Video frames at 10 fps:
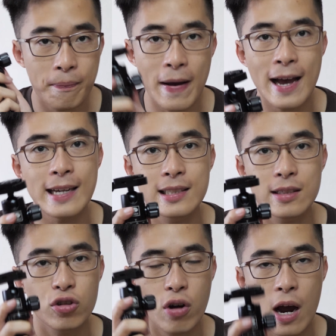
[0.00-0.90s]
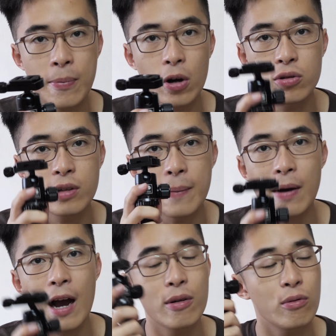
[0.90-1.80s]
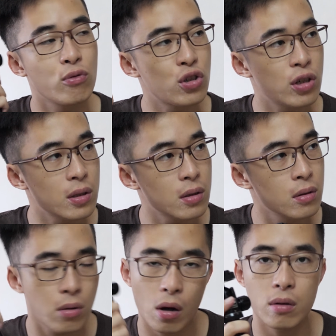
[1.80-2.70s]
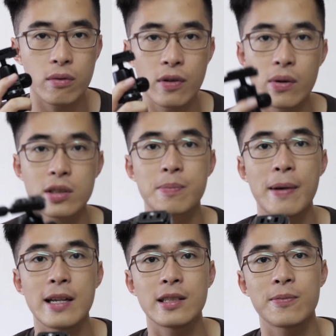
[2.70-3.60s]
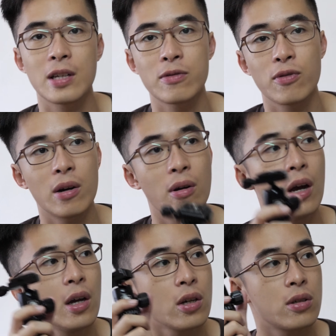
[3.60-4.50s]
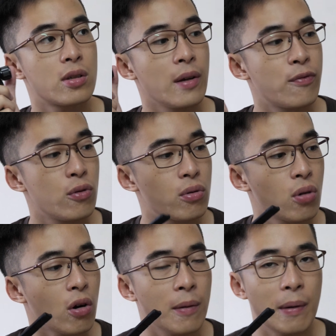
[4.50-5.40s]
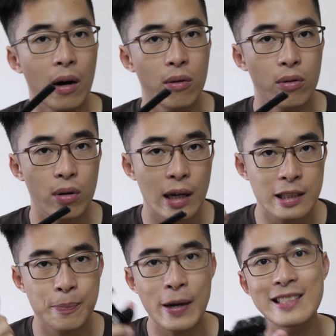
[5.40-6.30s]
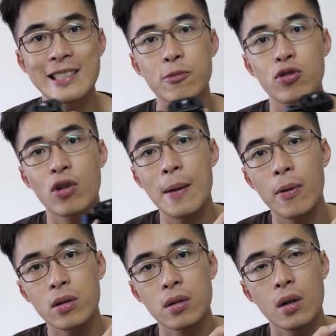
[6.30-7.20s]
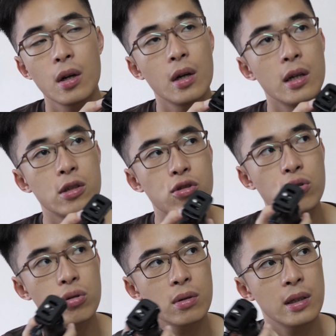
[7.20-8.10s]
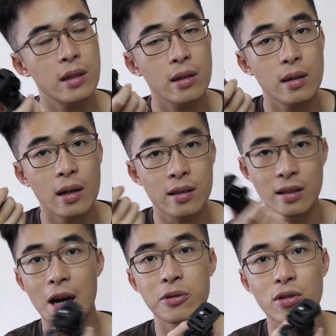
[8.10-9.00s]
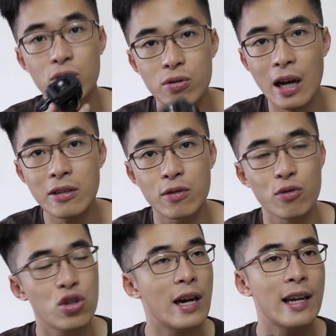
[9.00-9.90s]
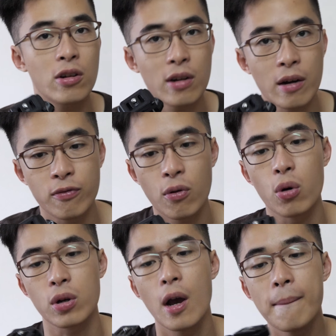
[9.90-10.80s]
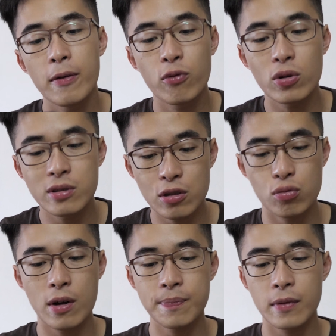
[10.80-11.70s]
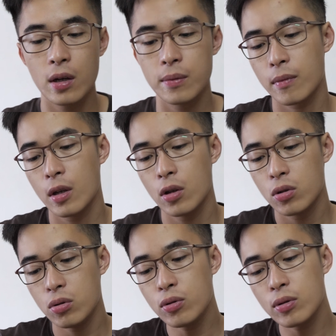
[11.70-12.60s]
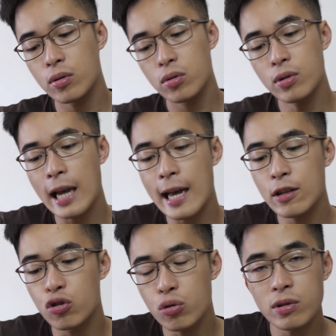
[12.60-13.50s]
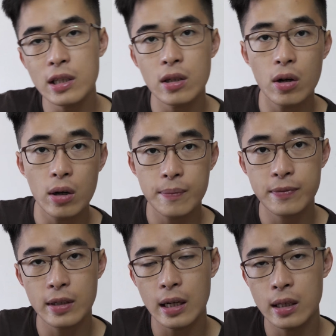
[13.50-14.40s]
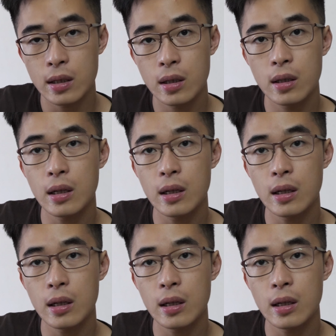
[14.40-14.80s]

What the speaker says: best tripod you can buy, which is not very expensive as well. Because if you talk about expensive tripod, it's usually 1,000, 2,000, which I cannot afford. But for this one, you can use it in